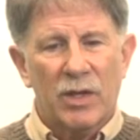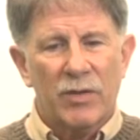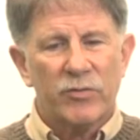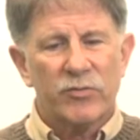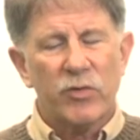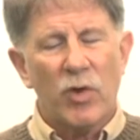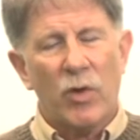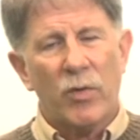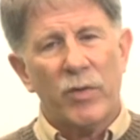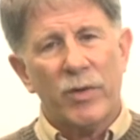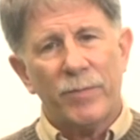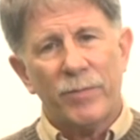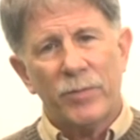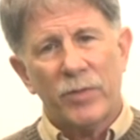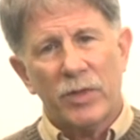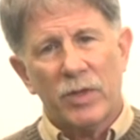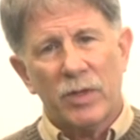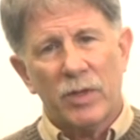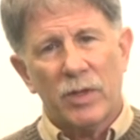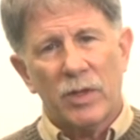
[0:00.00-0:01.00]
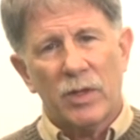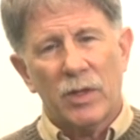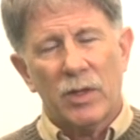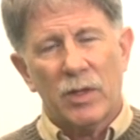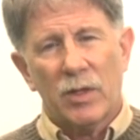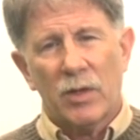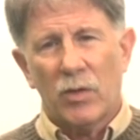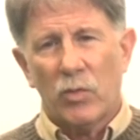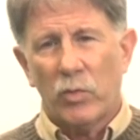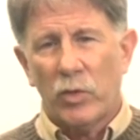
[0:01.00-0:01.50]
So,
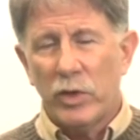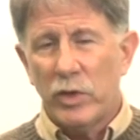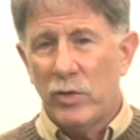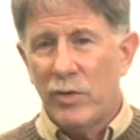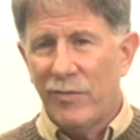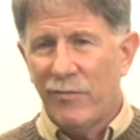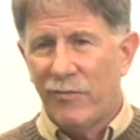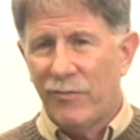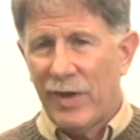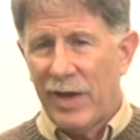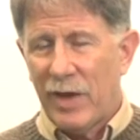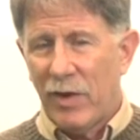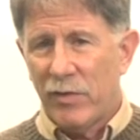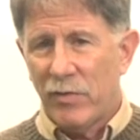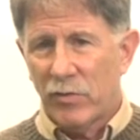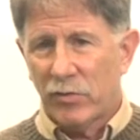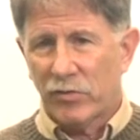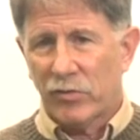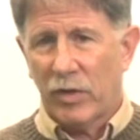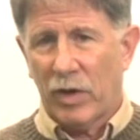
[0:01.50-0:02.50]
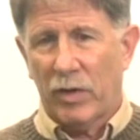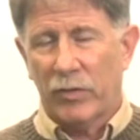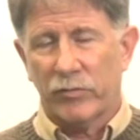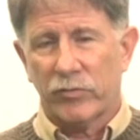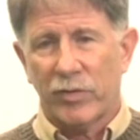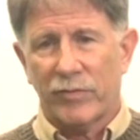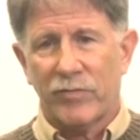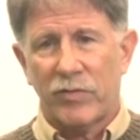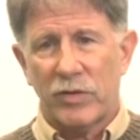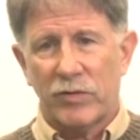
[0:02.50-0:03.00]
will you avail
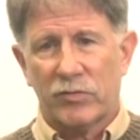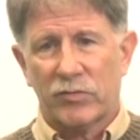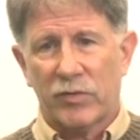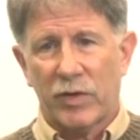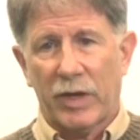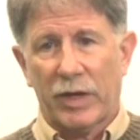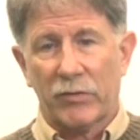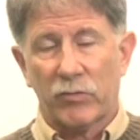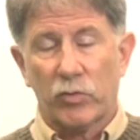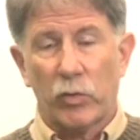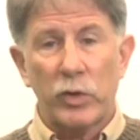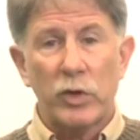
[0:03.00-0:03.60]
yourselves of these things?